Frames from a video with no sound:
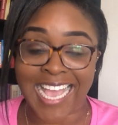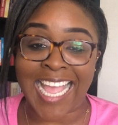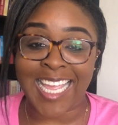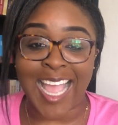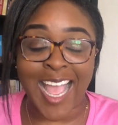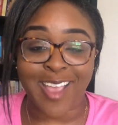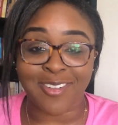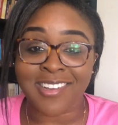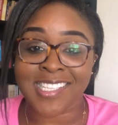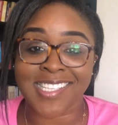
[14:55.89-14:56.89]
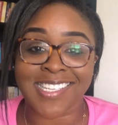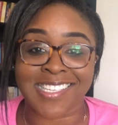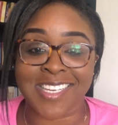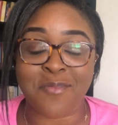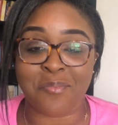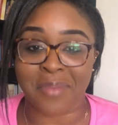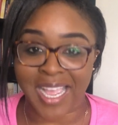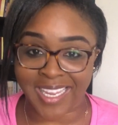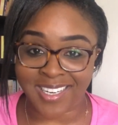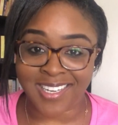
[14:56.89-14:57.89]
I, I honestly didn't
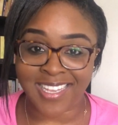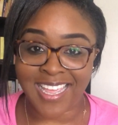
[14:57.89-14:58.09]
mind.